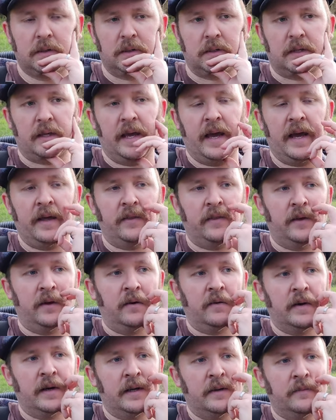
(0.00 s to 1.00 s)
The cat,
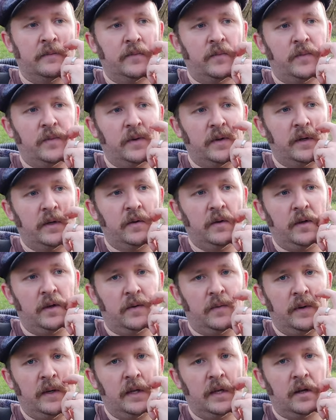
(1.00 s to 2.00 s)
though,
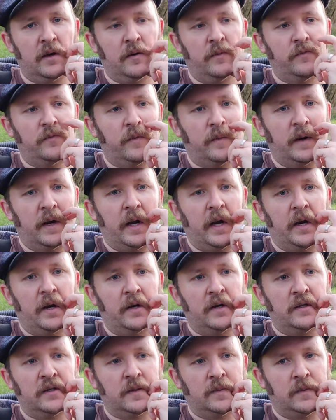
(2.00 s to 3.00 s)
we get home from our
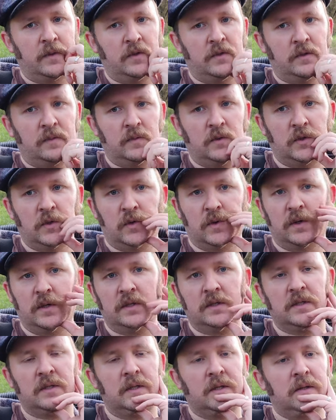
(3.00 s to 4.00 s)
errands. I'm doing some
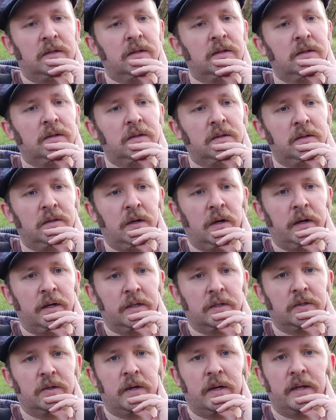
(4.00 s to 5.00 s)
chores, and dog
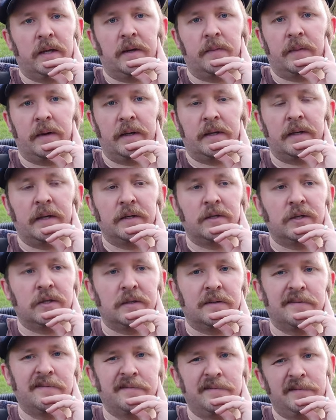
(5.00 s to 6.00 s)
is trying to get my
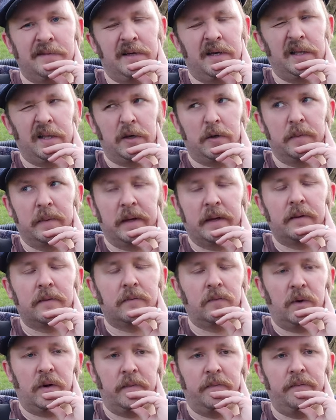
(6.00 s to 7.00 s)
attention a little bit
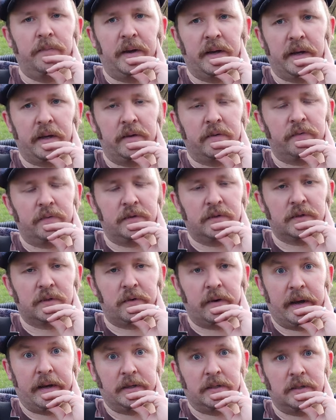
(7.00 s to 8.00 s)
while begging for
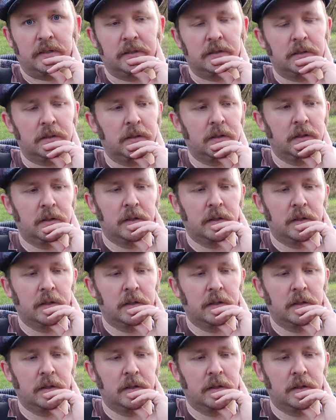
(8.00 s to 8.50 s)
scratches.